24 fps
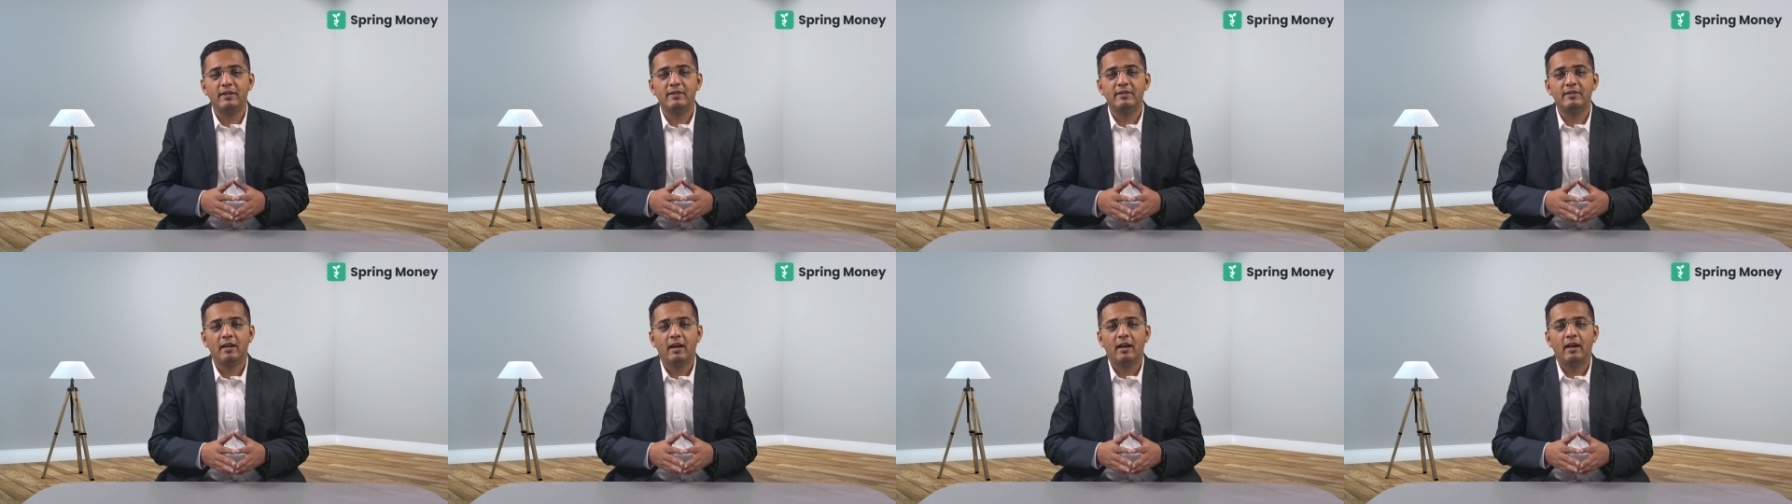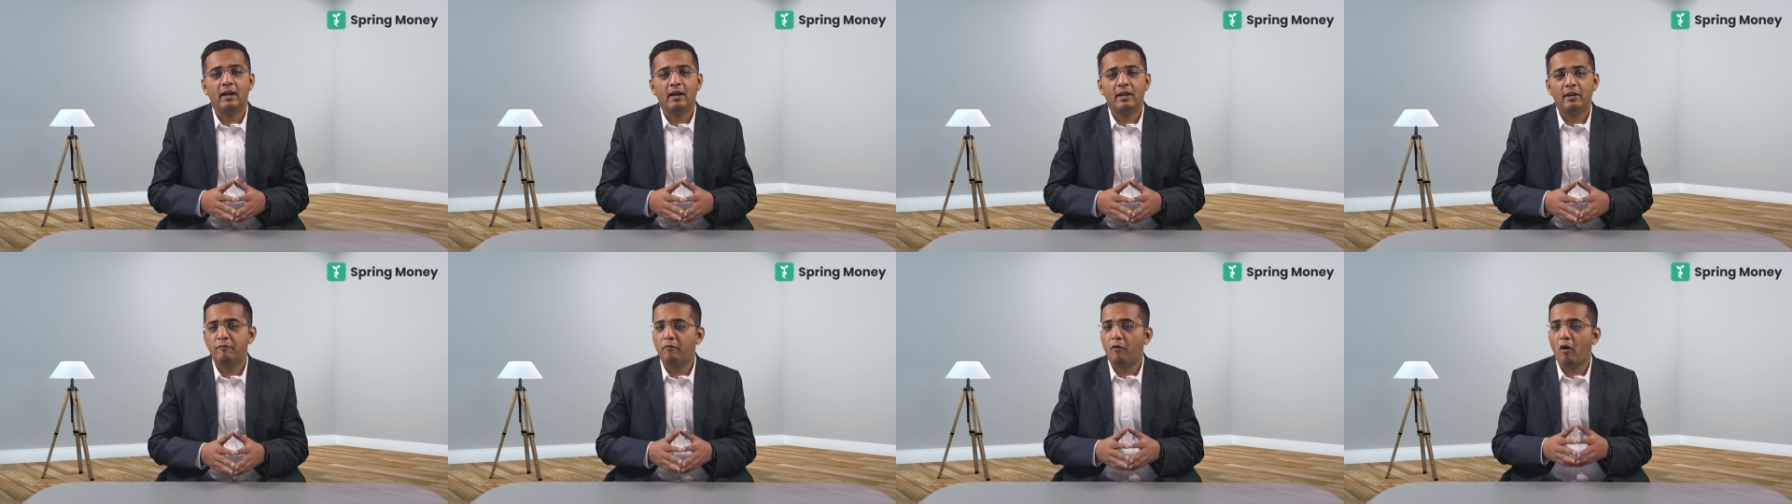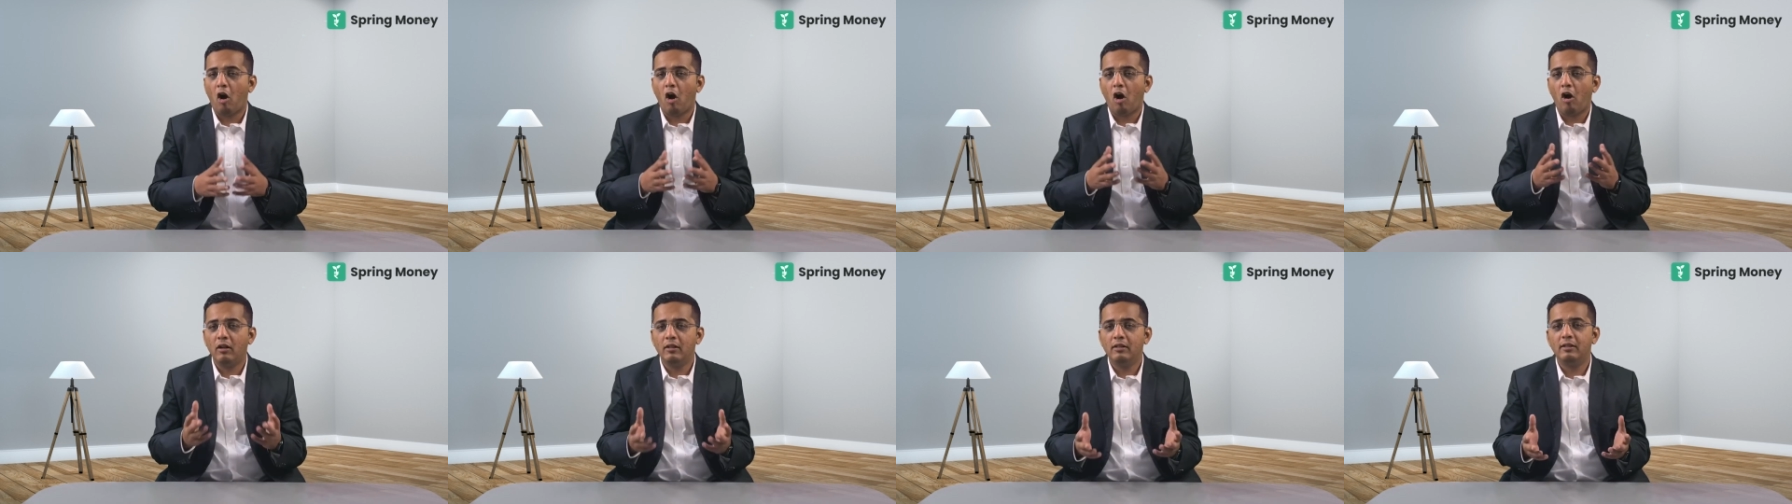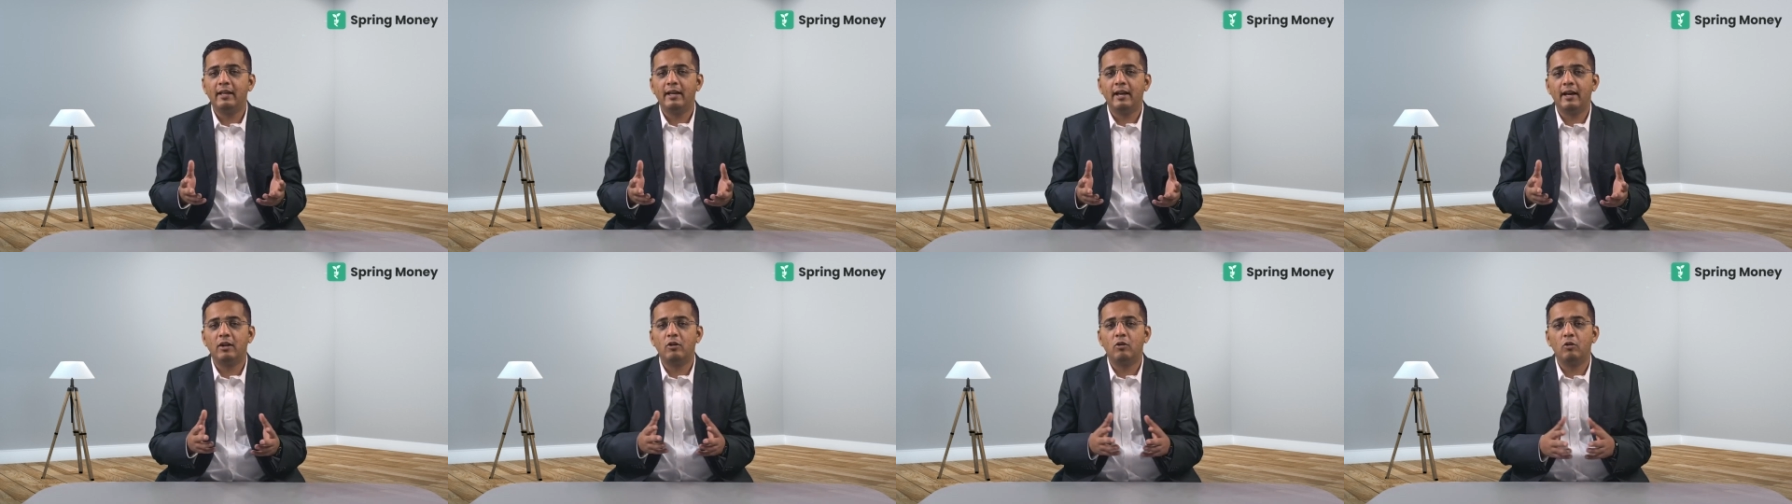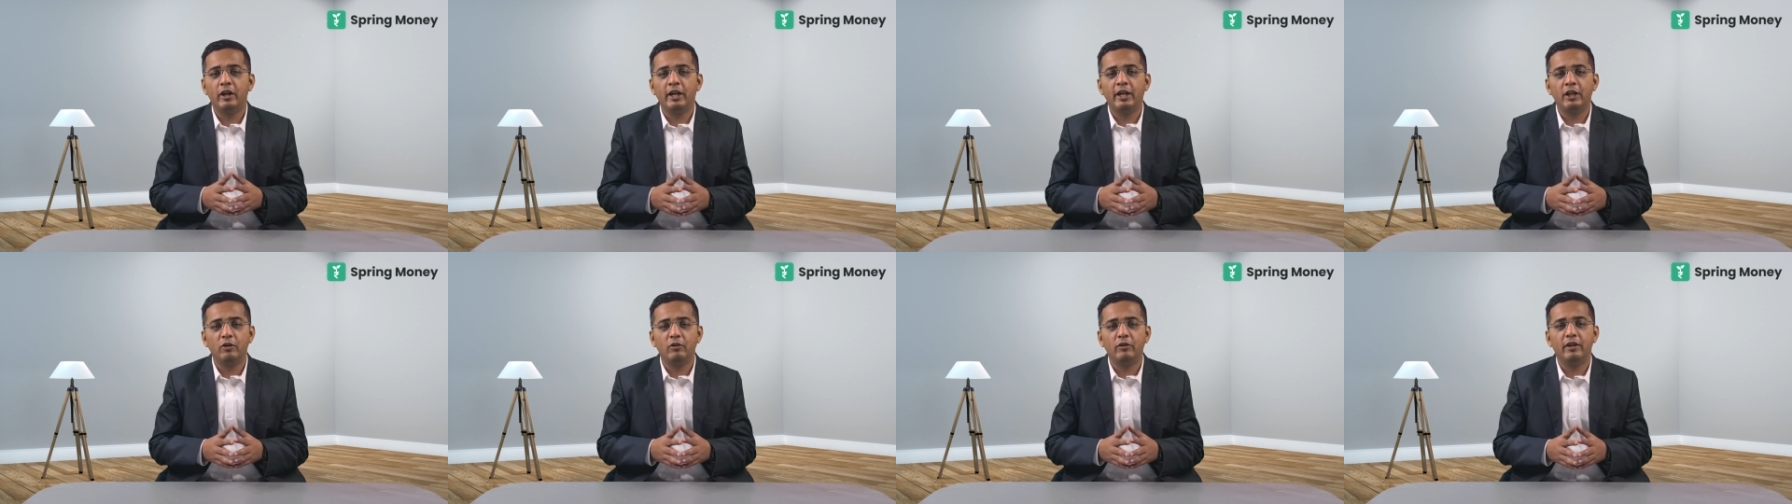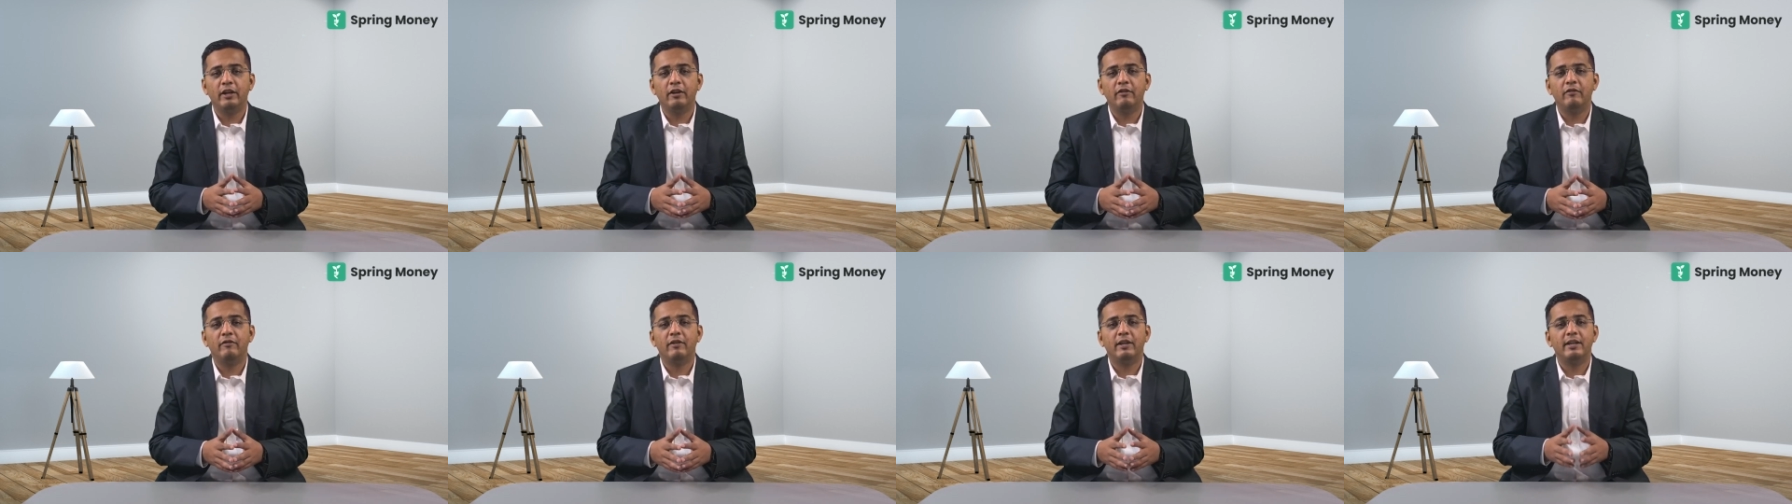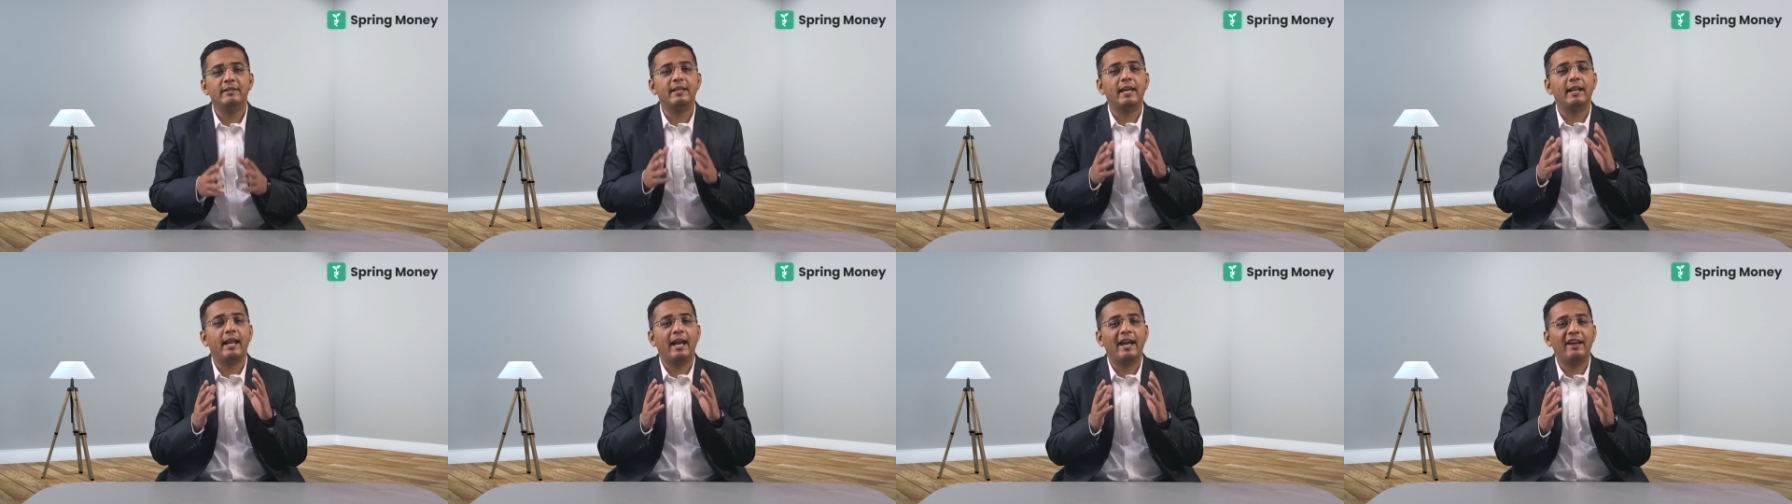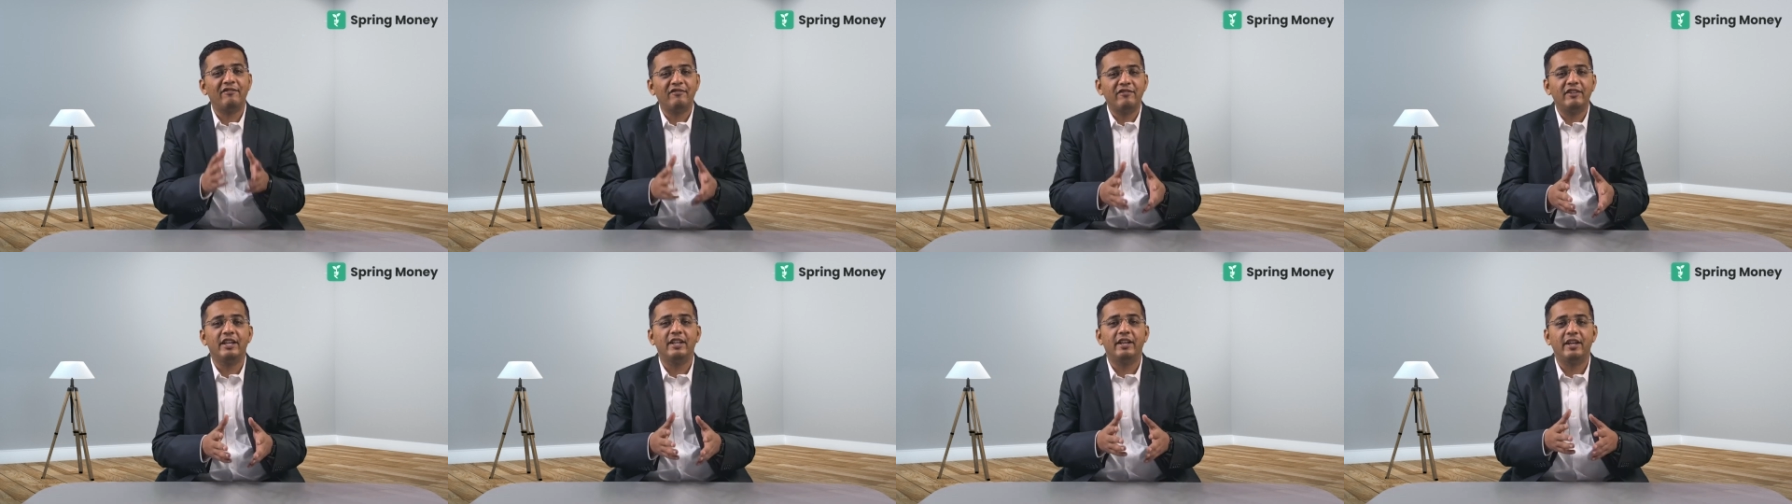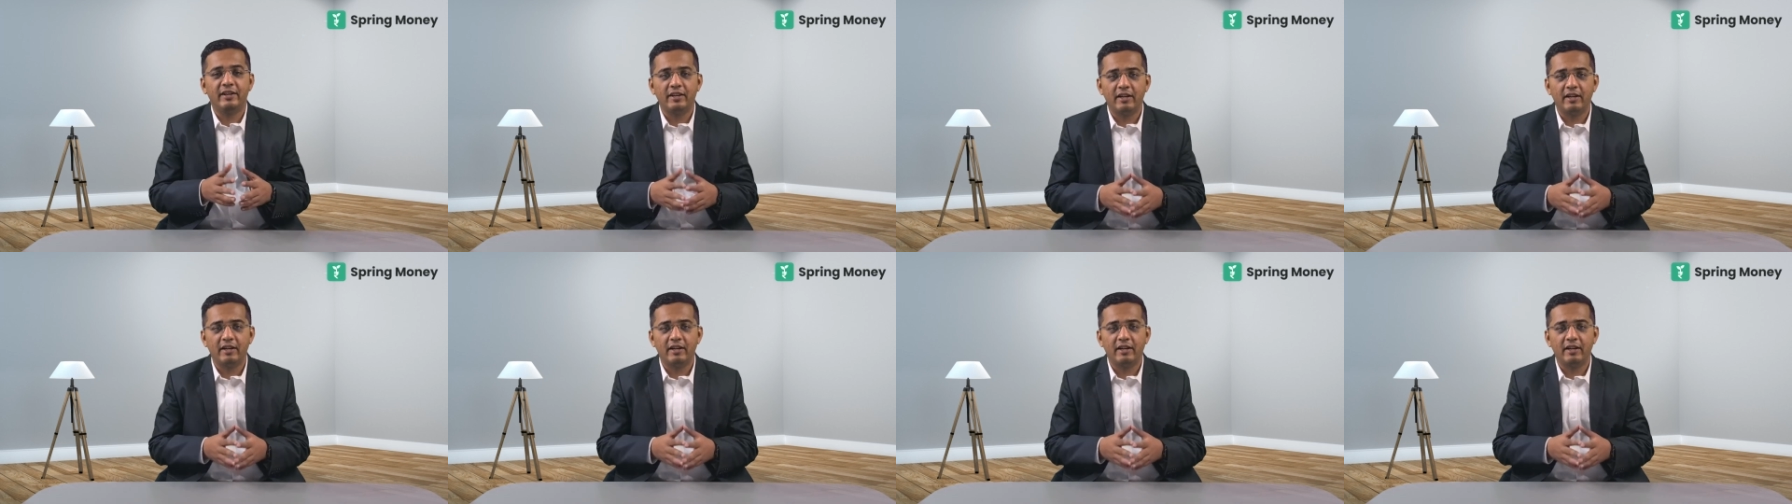if all they are going to give is an FD return.